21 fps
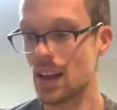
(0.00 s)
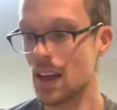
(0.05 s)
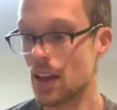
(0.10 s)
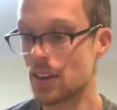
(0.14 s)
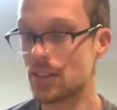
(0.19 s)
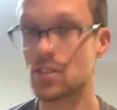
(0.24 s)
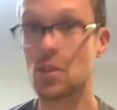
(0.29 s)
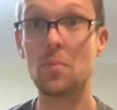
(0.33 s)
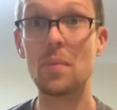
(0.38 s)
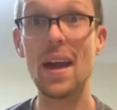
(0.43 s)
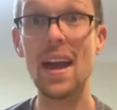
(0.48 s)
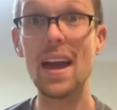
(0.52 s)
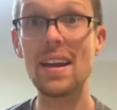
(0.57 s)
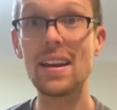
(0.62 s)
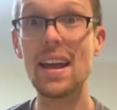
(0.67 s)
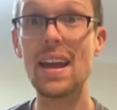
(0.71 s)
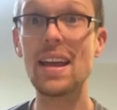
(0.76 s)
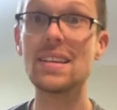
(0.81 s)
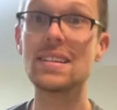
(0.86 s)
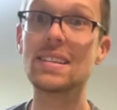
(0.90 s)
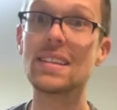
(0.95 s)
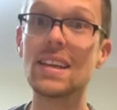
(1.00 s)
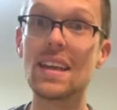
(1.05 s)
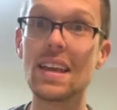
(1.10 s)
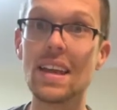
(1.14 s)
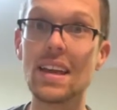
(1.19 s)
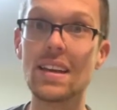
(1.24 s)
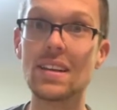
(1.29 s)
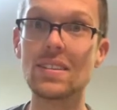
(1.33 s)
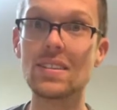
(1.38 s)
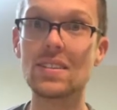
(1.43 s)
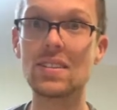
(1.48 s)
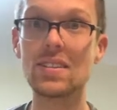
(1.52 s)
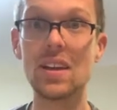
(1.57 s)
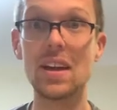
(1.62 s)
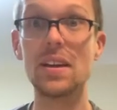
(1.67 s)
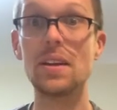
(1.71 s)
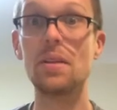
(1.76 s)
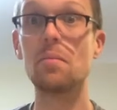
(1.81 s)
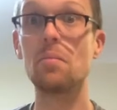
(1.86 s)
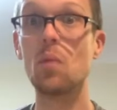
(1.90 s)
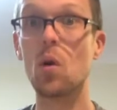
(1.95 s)
So mayonnaise is
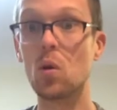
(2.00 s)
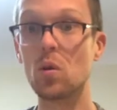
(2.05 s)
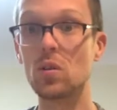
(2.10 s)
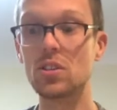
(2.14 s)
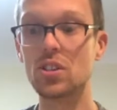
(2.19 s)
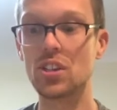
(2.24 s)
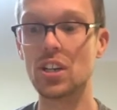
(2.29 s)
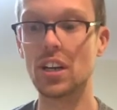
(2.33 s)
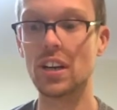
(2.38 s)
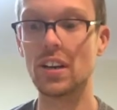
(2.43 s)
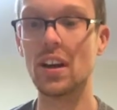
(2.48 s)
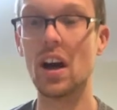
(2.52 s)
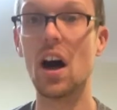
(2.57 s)
an emulsion